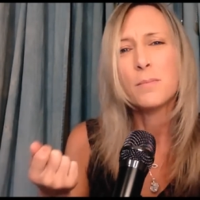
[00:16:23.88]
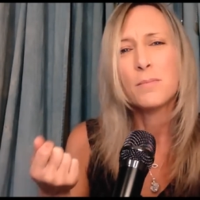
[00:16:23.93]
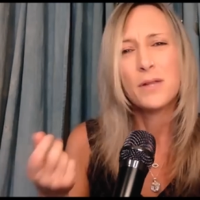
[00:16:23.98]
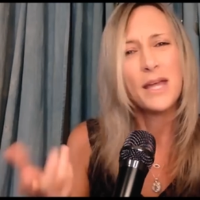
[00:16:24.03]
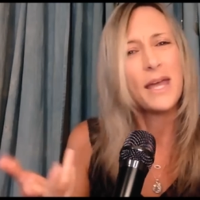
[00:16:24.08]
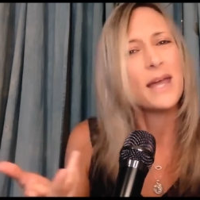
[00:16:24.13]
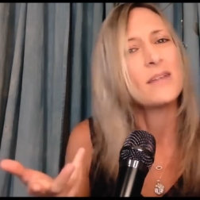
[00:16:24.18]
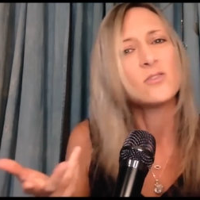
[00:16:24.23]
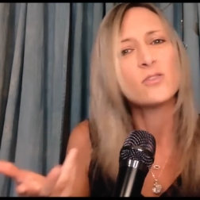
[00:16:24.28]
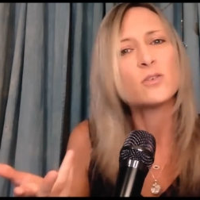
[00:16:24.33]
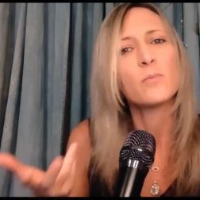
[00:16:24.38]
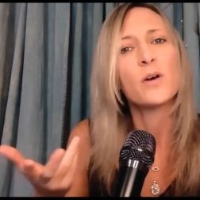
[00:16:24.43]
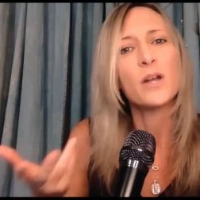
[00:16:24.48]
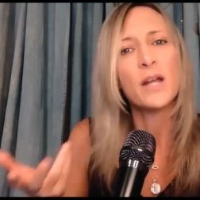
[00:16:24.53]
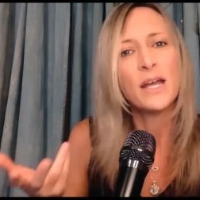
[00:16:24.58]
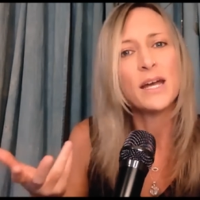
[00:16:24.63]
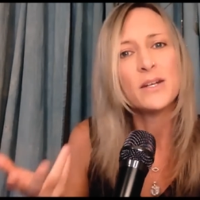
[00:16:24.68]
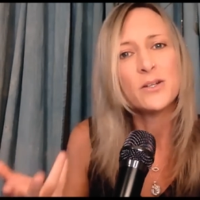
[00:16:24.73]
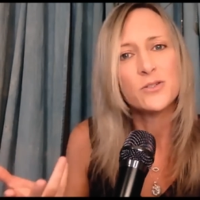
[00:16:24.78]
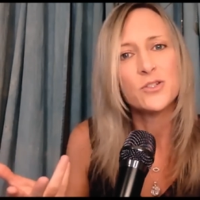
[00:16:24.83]
plants, from what
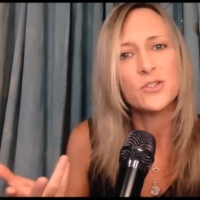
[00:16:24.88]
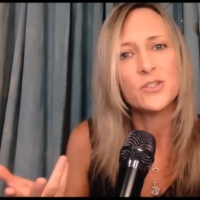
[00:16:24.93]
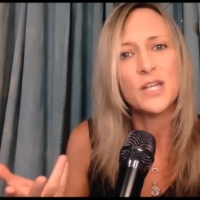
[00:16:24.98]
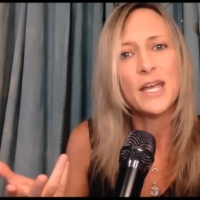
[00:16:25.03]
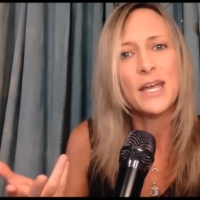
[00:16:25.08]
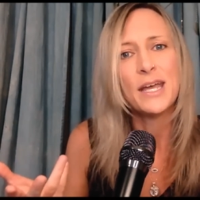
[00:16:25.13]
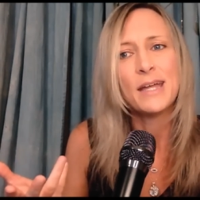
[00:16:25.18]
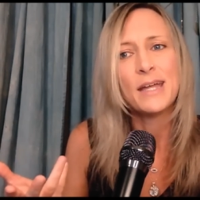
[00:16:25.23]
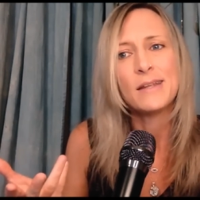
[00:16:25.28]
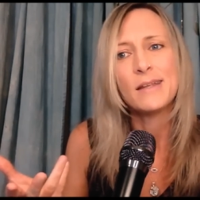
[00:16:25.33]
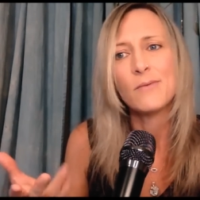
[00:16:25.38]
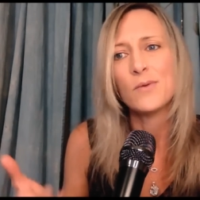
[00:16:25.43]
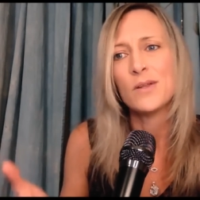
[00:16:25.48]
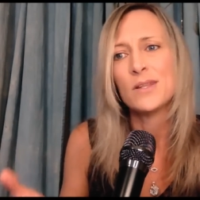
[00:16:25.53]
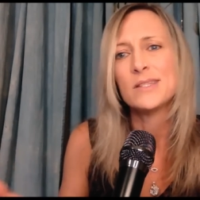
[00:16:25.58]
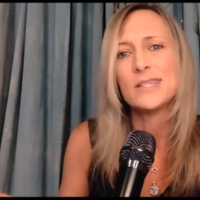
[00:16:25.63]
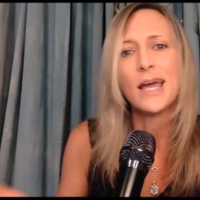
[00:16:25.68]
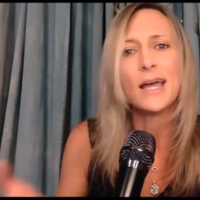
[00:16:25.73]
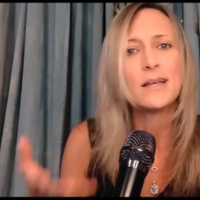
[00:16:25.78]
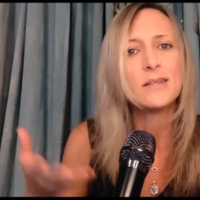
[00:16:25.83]
I understand,
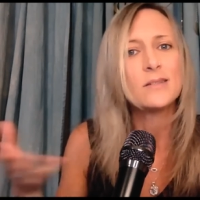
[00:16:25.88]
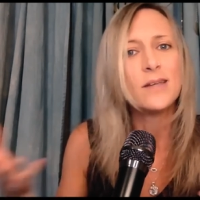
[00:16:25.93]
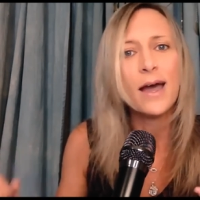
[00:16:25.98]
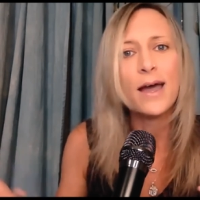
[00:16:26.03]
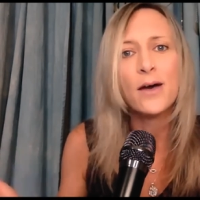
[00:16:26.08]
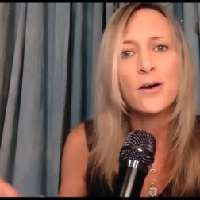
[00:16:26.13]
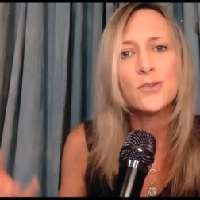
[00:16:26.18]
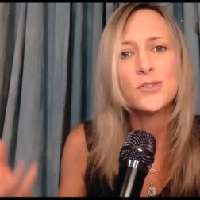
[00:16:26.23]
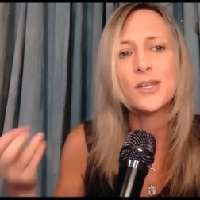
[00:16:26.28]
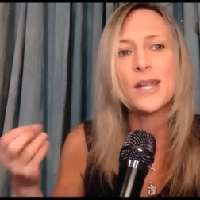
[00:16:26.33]
when textiles